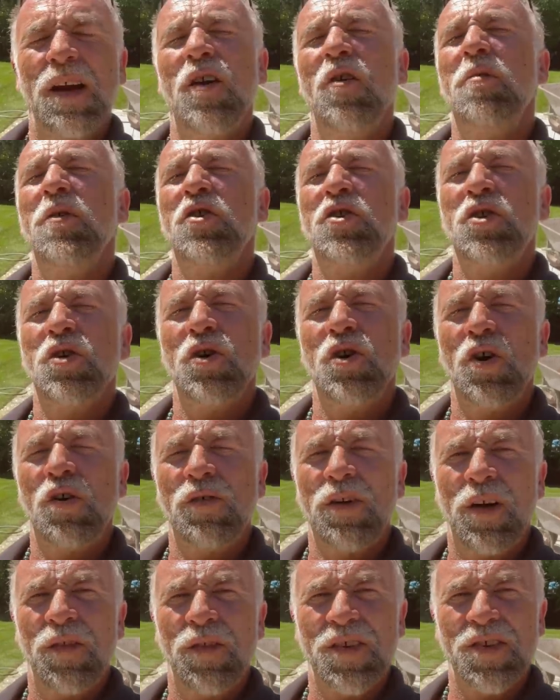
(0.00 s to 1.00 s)
Bit short
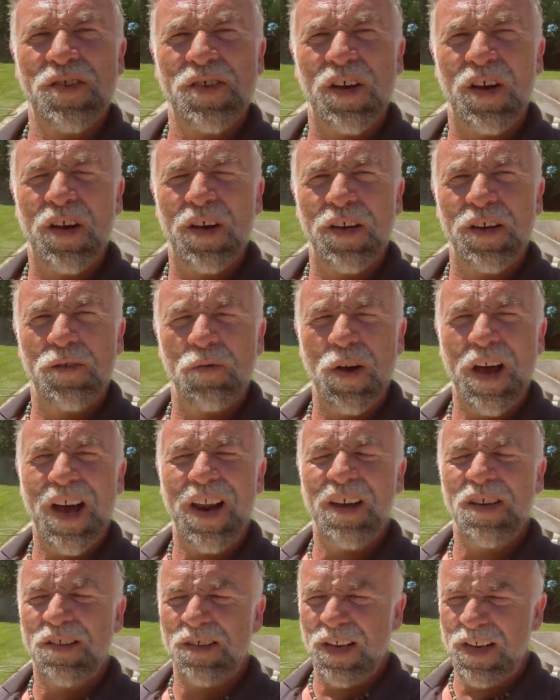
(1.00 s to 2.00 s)
around the side. Well,
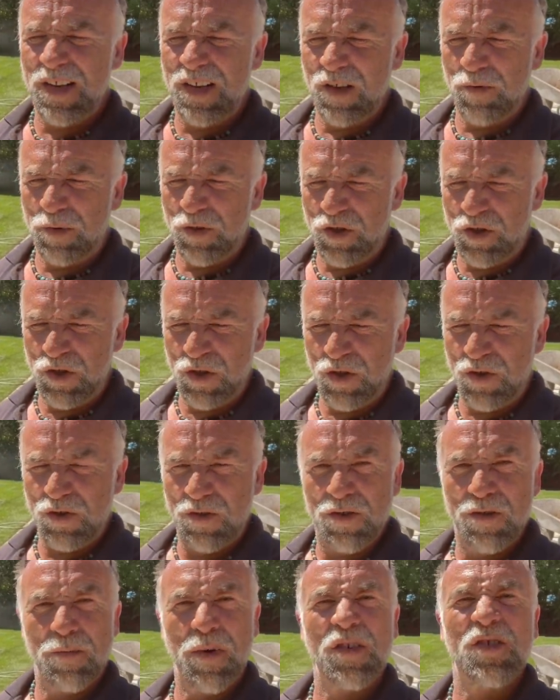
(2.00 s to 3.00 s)
I say a little bit short,
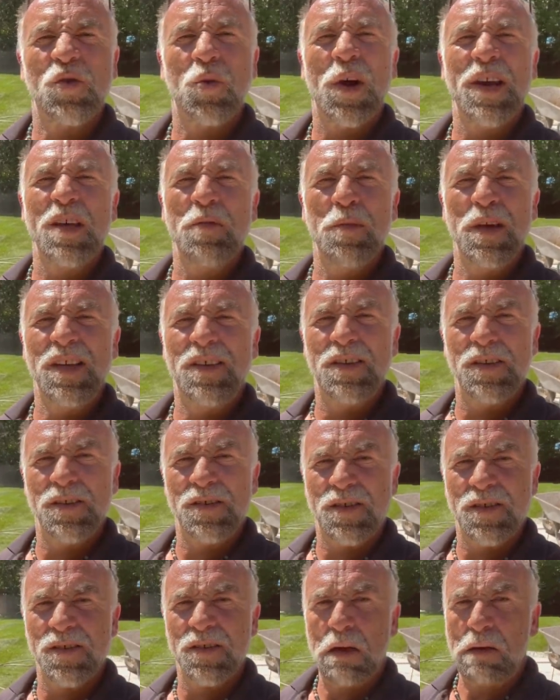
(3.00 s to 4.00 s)
about 20
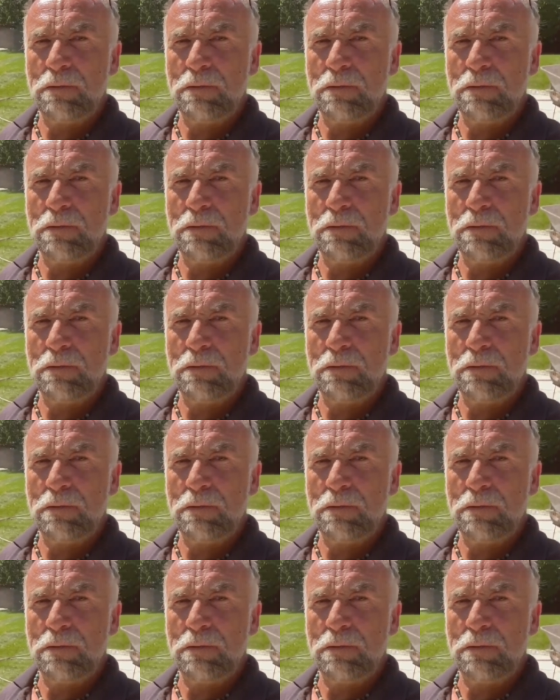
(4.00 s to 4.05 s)
meters.